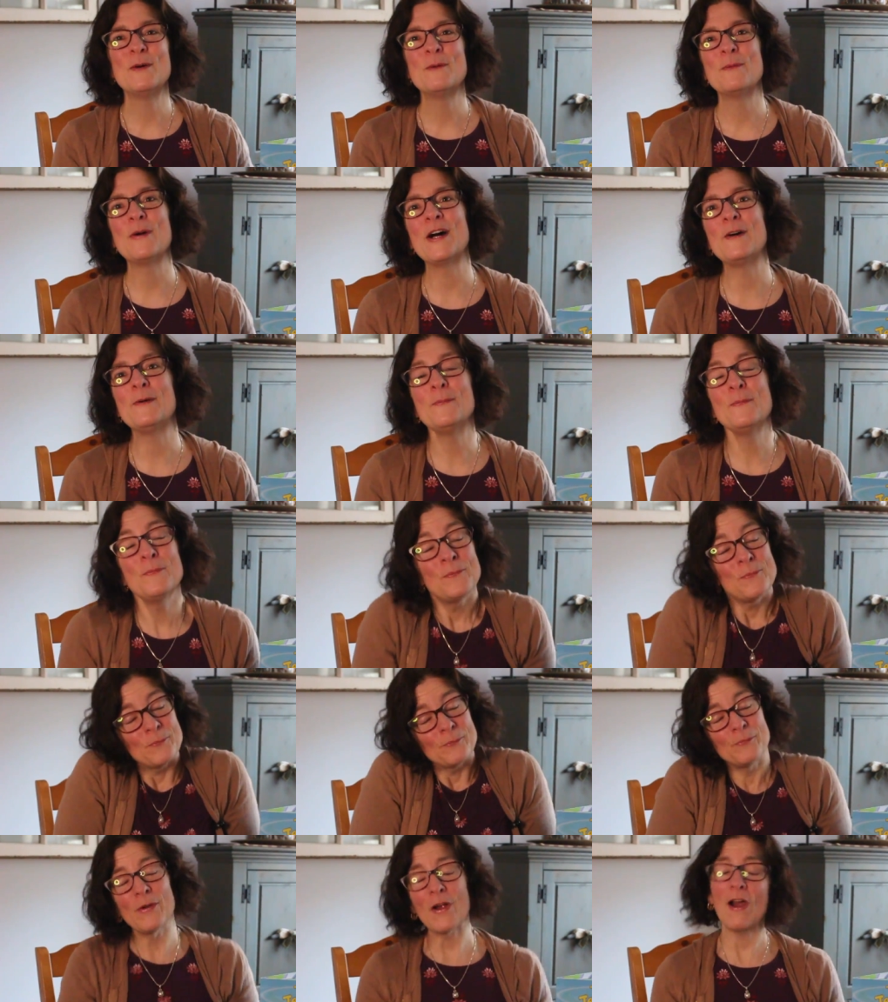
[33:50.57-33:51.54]
Well,
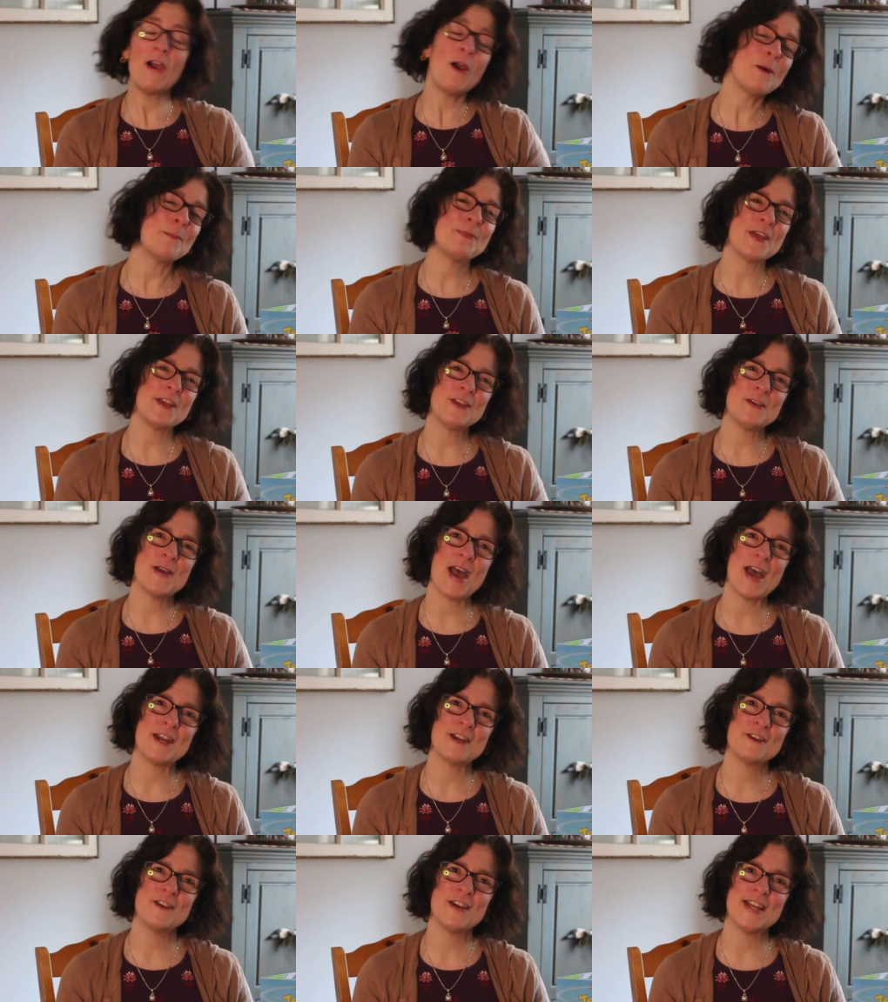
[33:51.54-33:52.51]
I hope that you
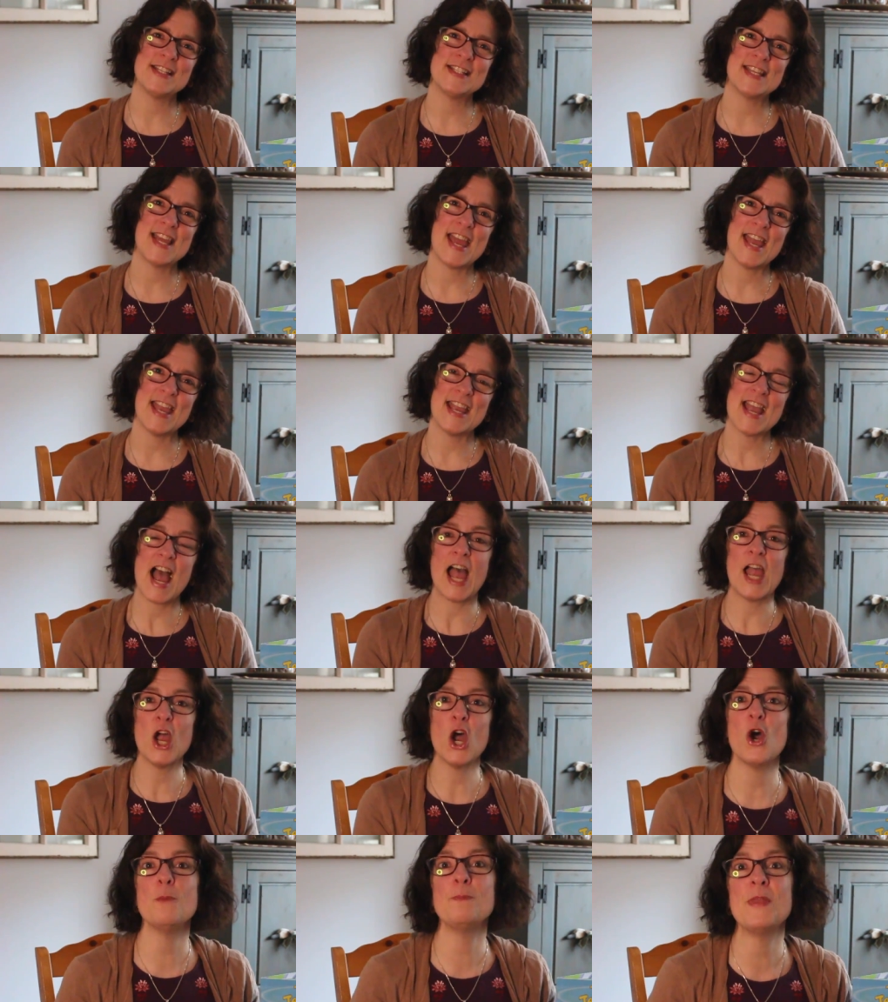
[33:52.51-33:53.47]
had a great day. I
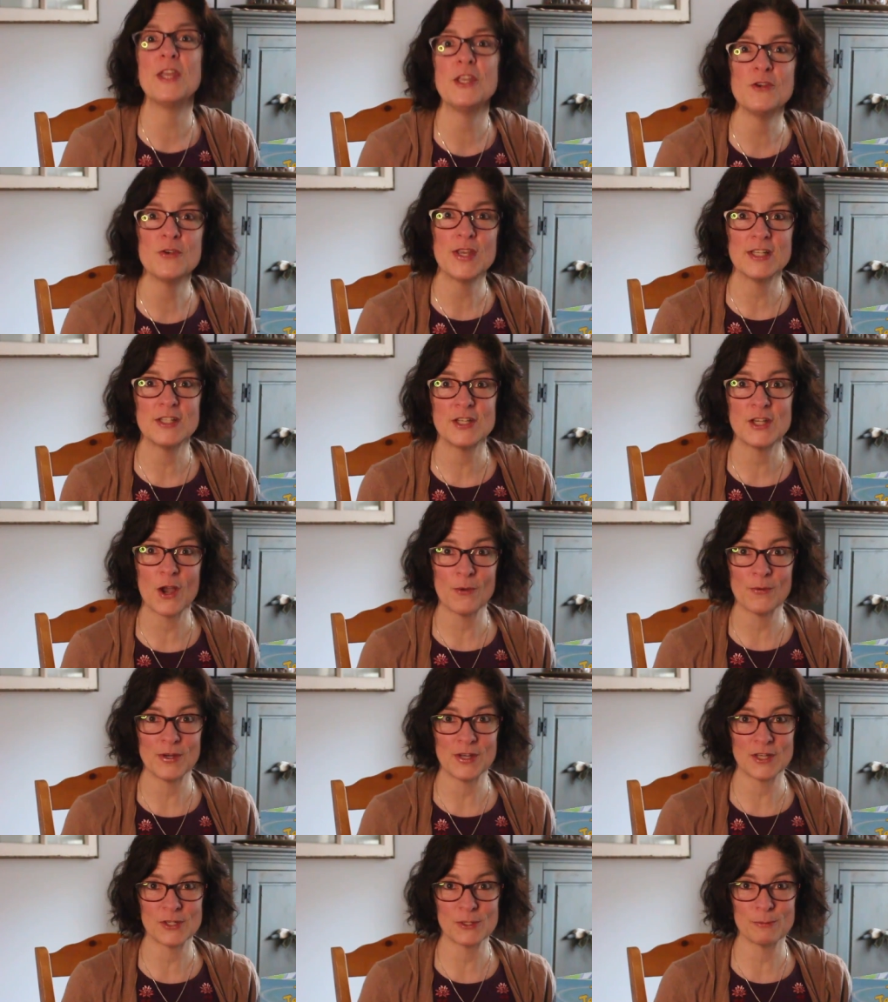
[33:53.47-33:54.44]
hope that you get to go
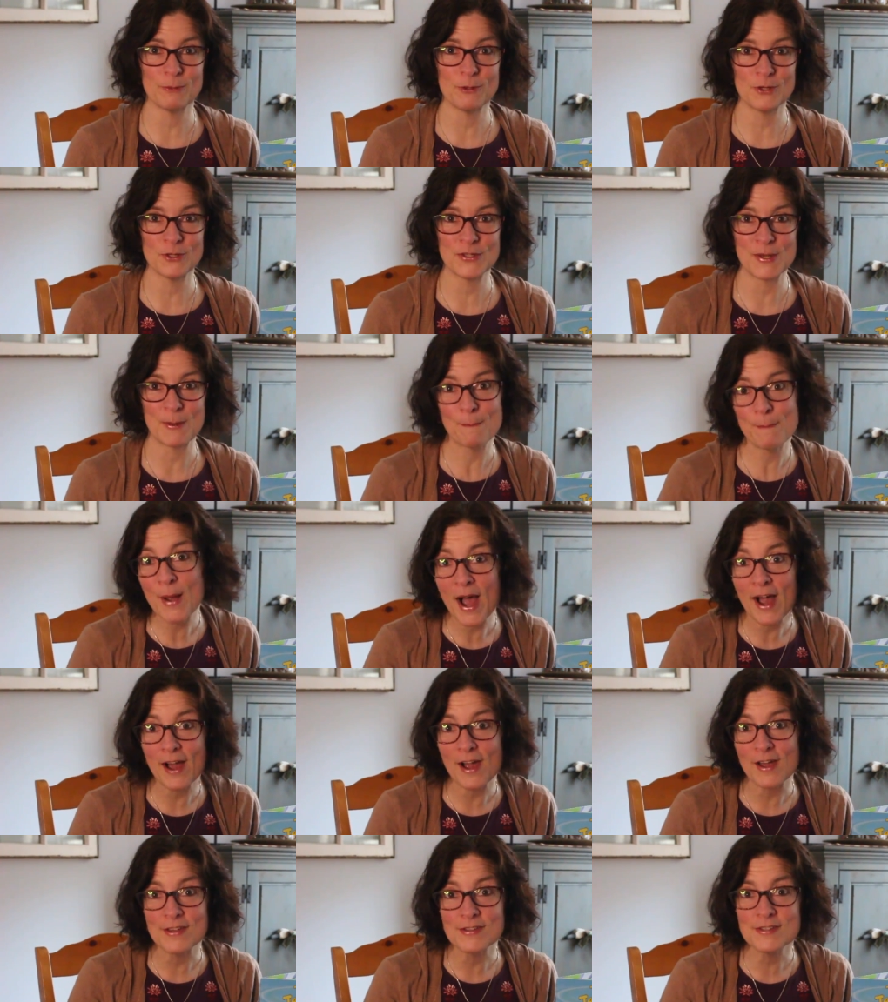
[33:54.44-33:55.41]
and explore some
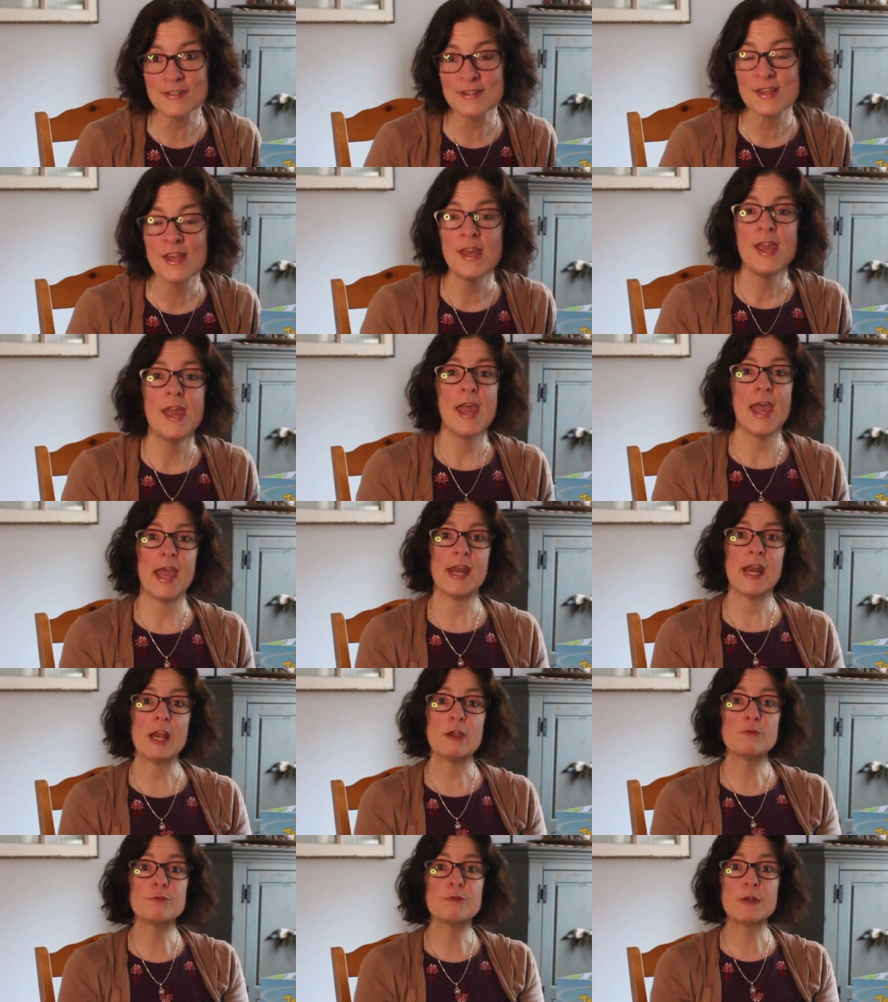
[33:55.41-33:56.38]
ponds. And
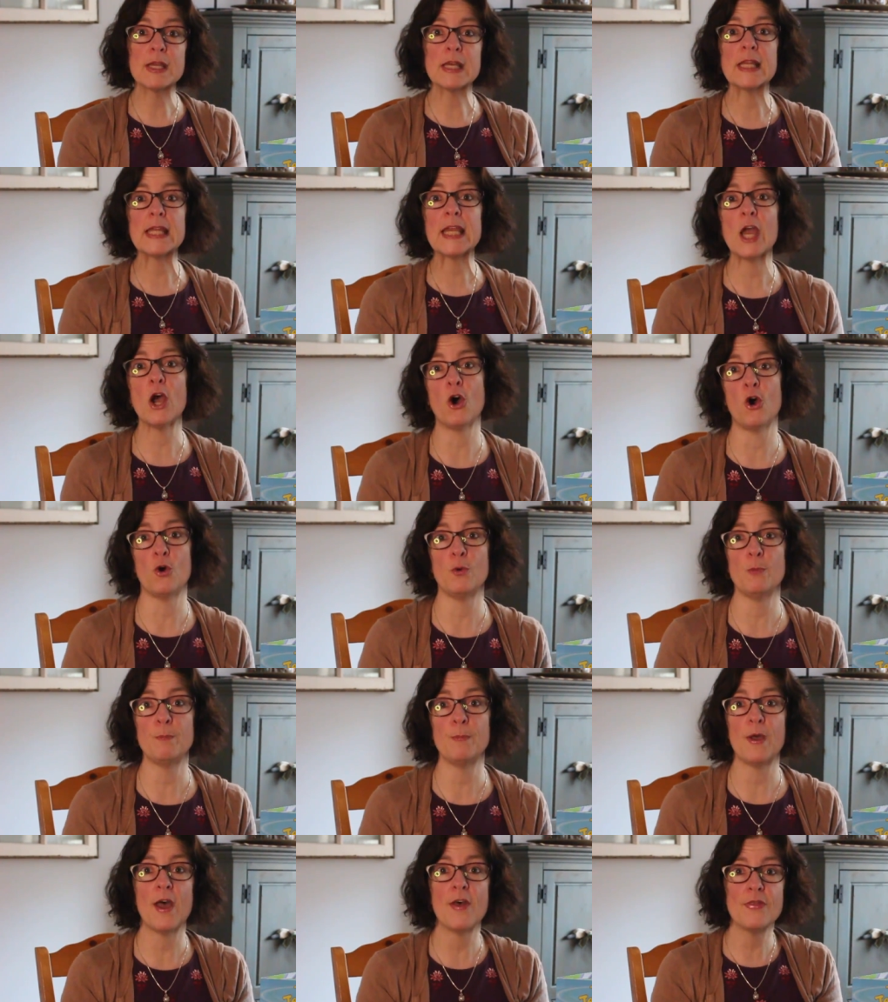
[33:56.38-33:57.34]
I really
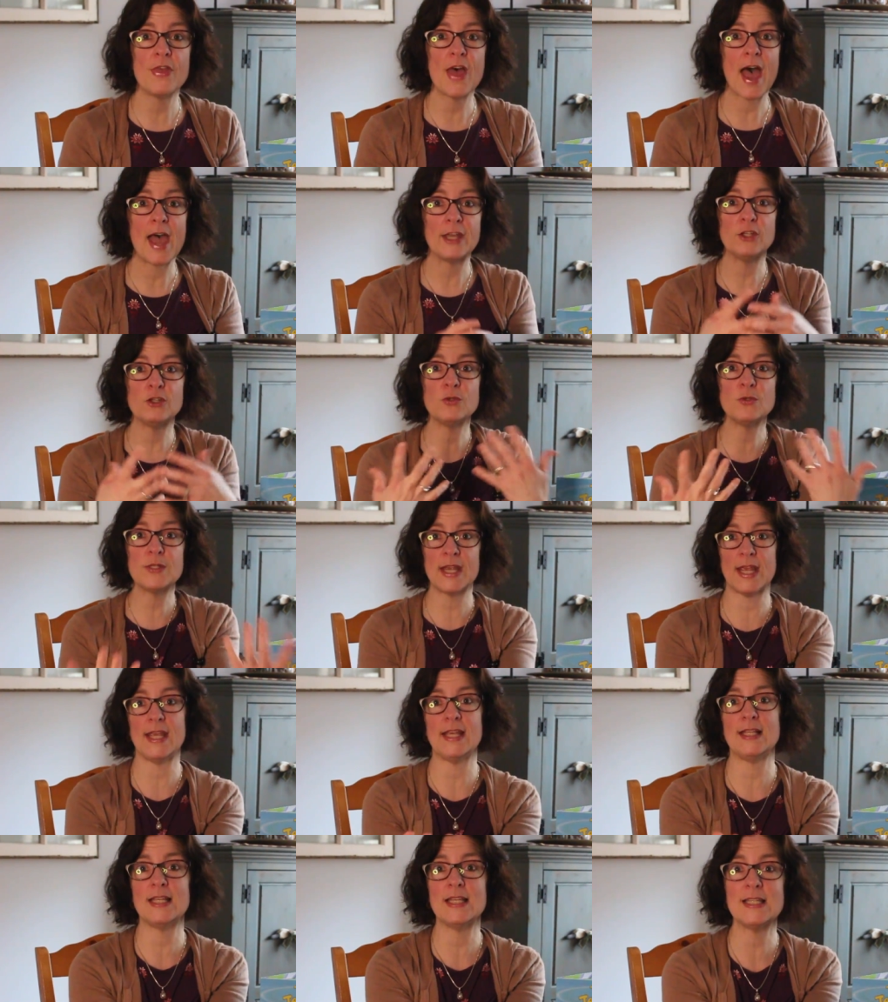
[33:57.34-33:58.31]
hope that you
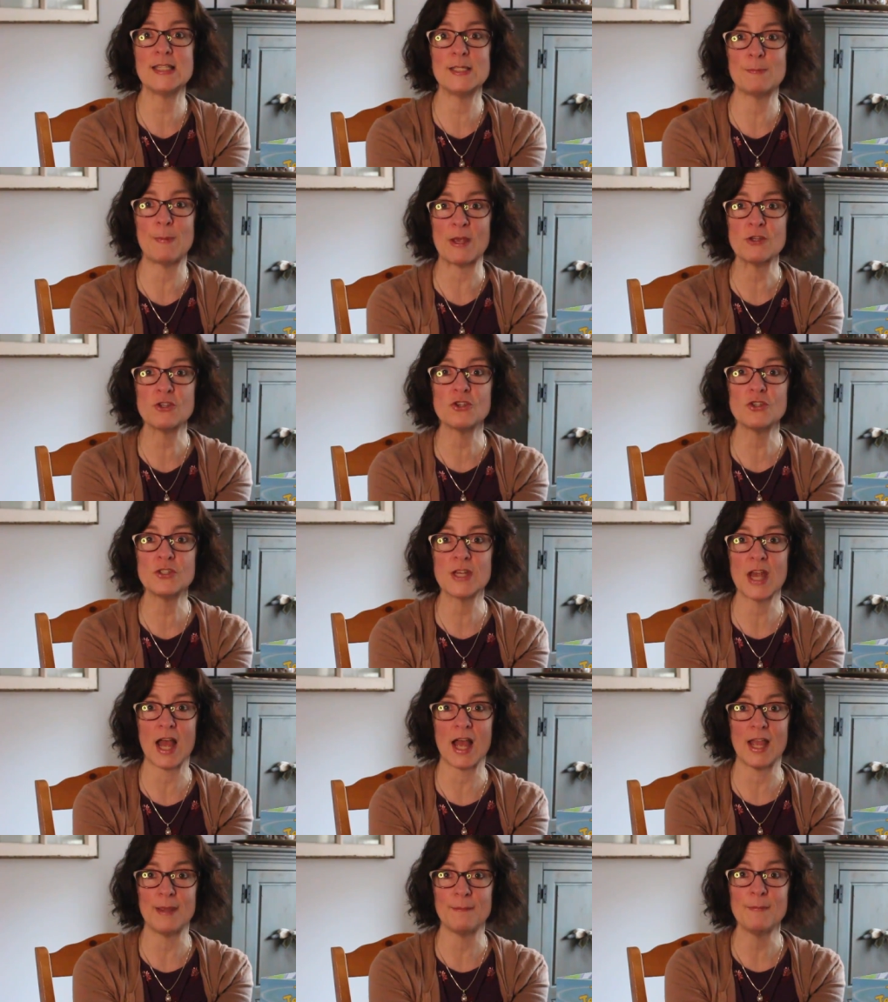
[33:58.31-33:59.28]
take this special
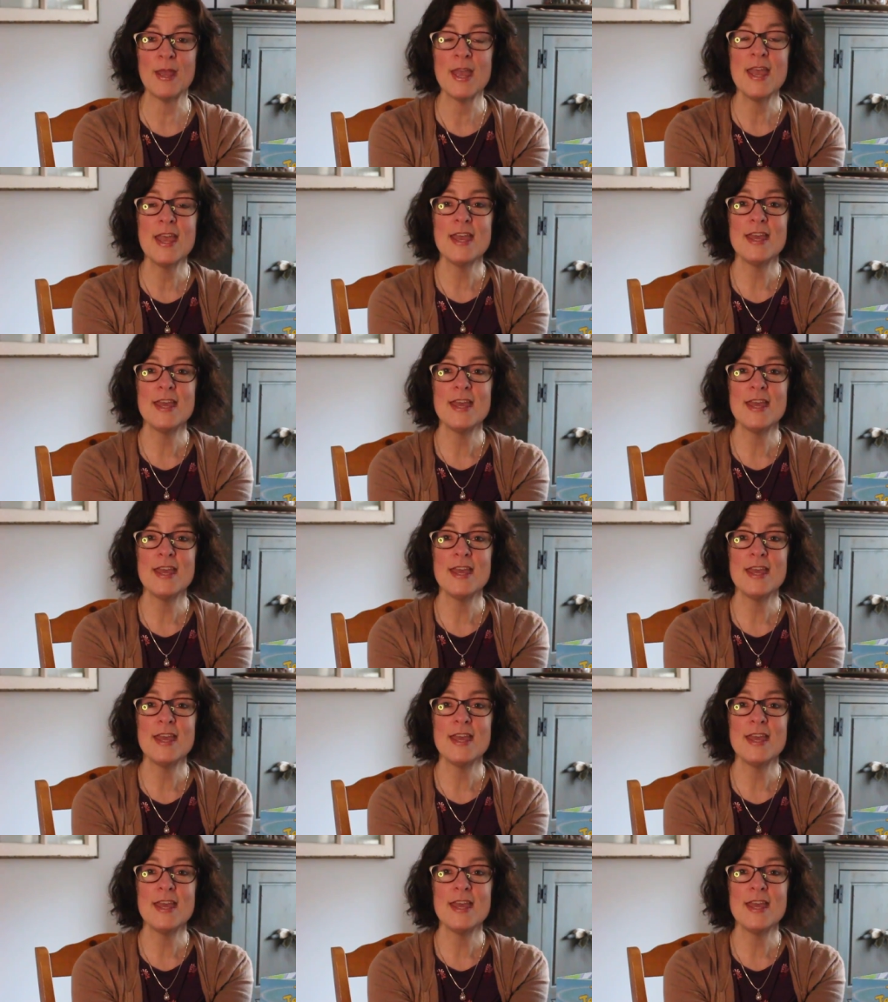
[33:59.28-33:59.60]
time